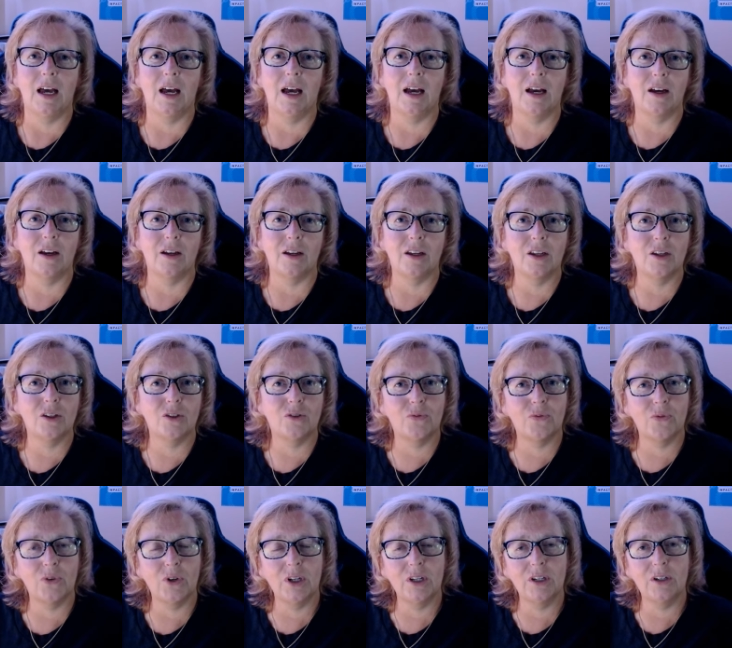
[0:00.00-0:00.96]
Uh, his
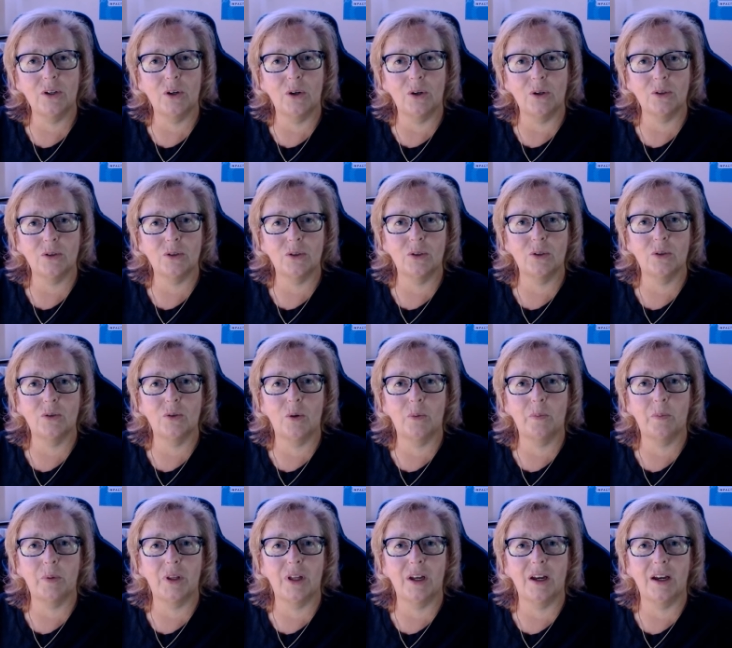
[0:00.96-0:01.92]
friend also
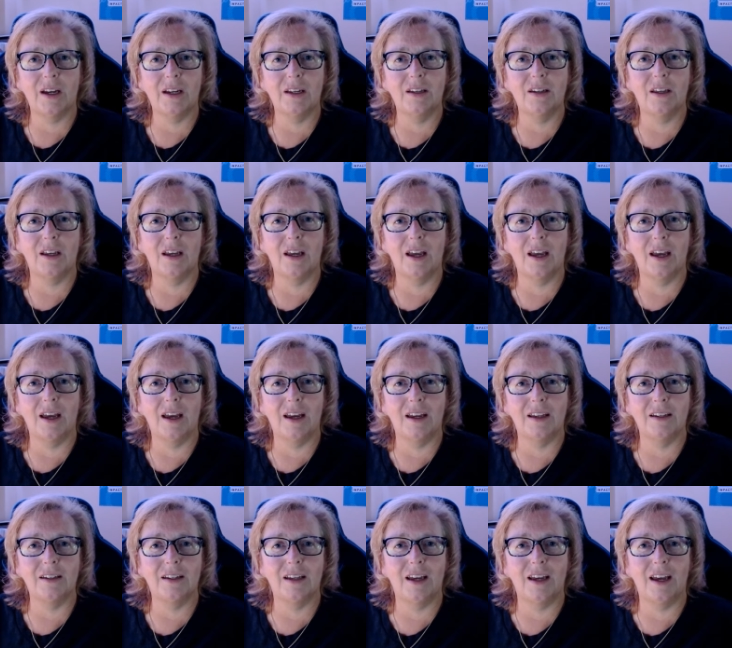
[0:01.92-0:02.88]
applied
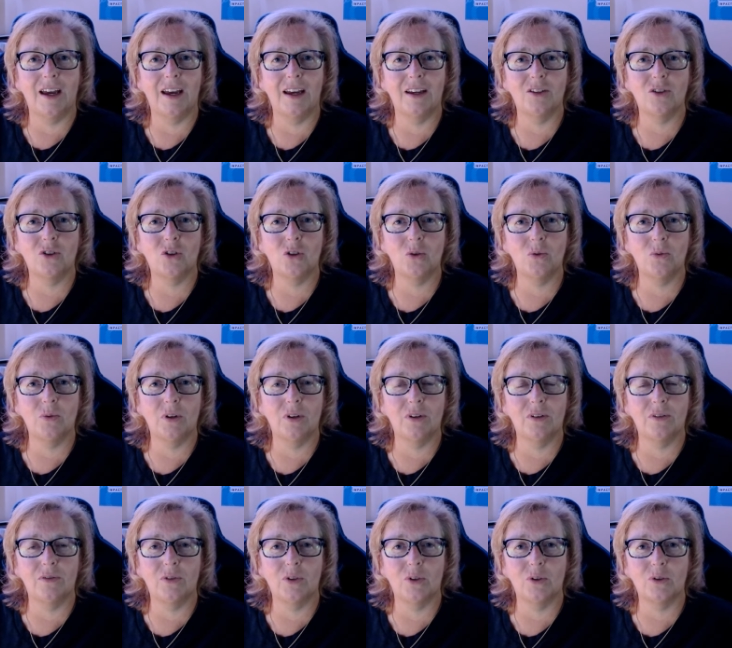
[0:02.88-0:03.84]
and had two
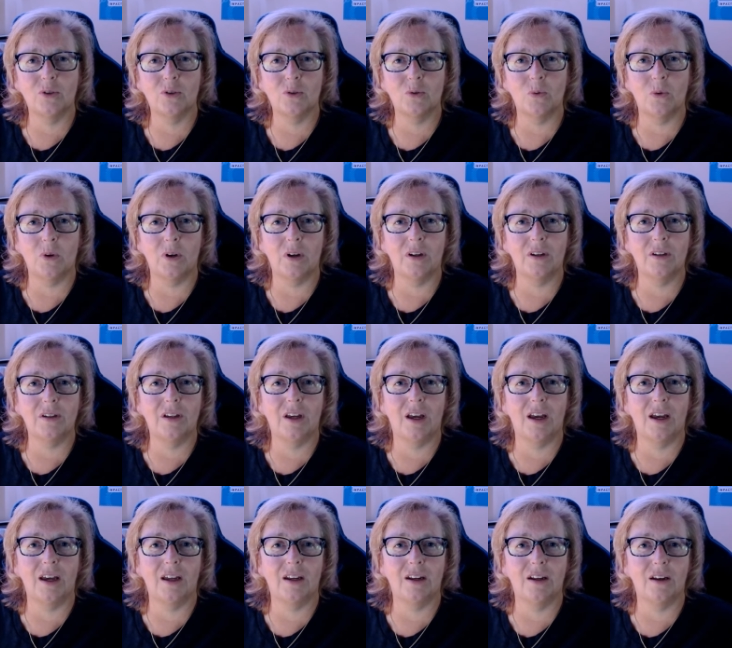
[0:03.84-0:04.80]
interviews one
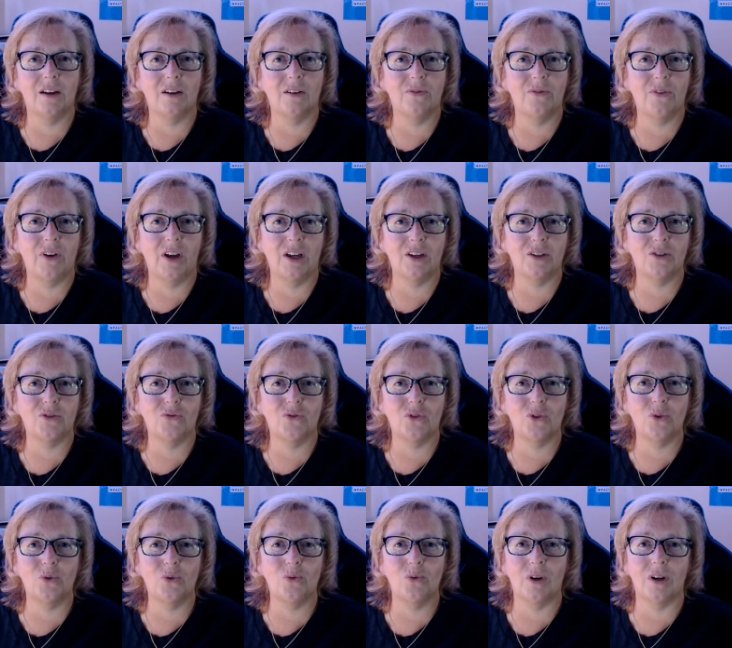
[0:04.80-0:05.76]
at a fast
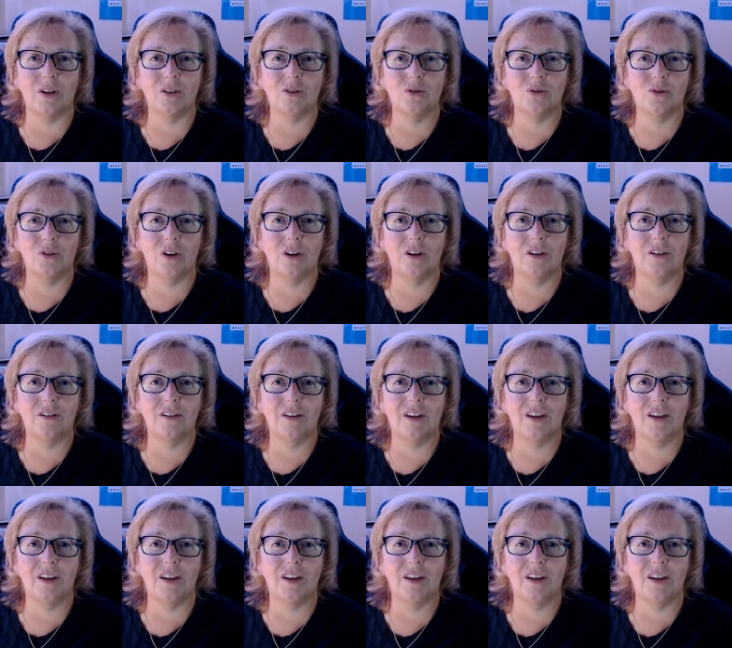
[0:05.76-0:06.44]
food restaurant.